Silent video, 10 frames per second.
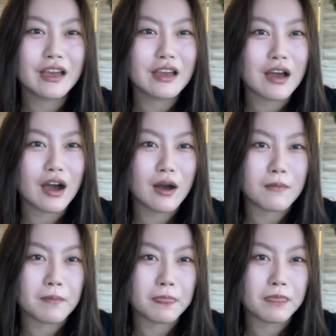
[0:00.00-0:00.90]

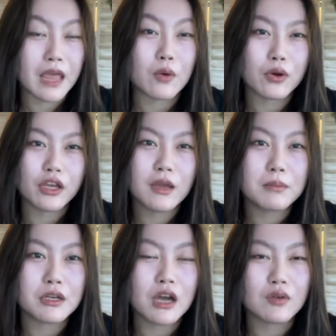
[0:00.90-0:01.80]
networking,
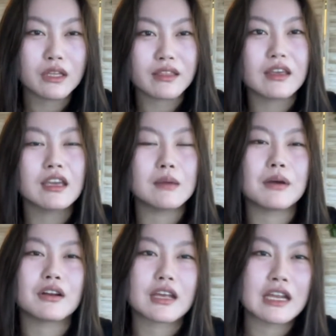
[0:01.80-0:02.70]
but not really thinking
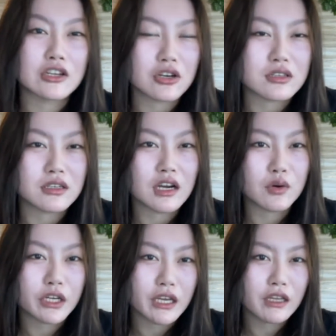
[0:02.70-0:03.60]
about it in terms of
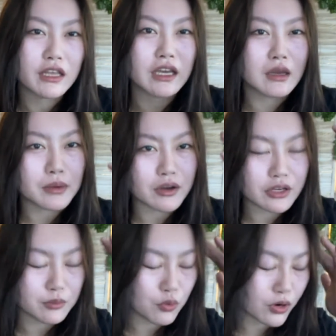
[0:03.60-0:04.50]
networking, thinking about
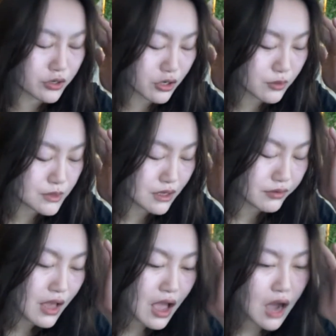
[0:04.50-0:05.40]
it more in terms of,
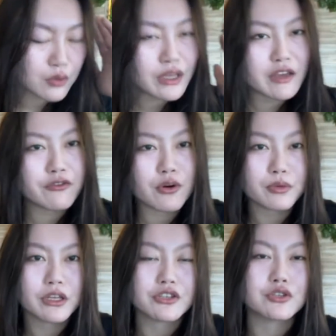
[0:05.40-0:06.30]
how do I like form
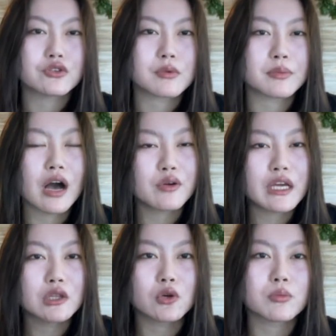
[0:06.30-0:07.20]
relationships with people? How do I
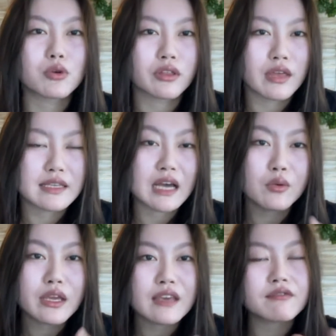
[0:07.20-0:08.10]
learn more things? How do
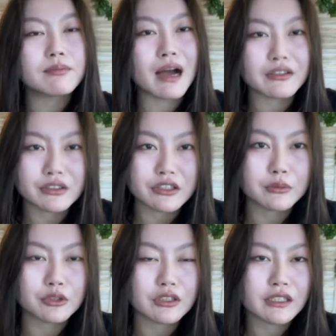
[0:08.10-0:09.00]
I give back to the
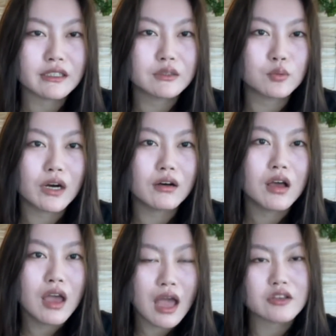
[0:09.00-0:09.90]
community as well,
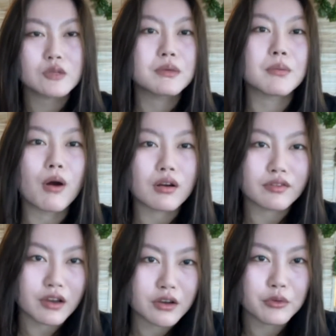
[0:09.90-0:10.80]
and just be part of
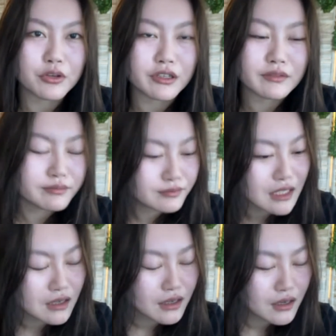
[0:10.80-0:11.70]
that community?
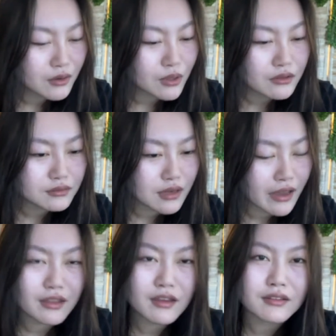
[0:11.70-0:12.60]
Well, I
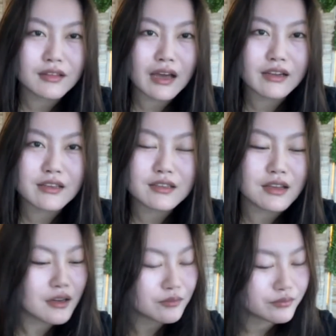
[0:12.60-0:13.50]
think that is
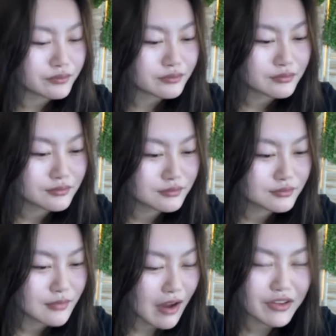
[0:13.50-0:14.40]

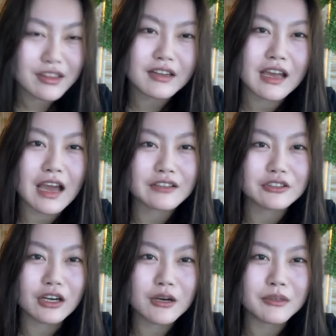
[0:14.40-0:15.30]
everything that I had to
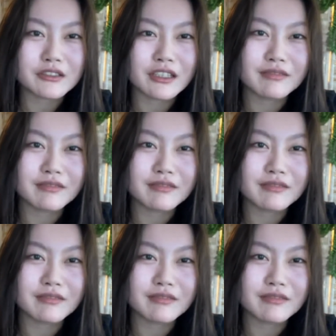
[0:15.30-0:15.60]
talk about today.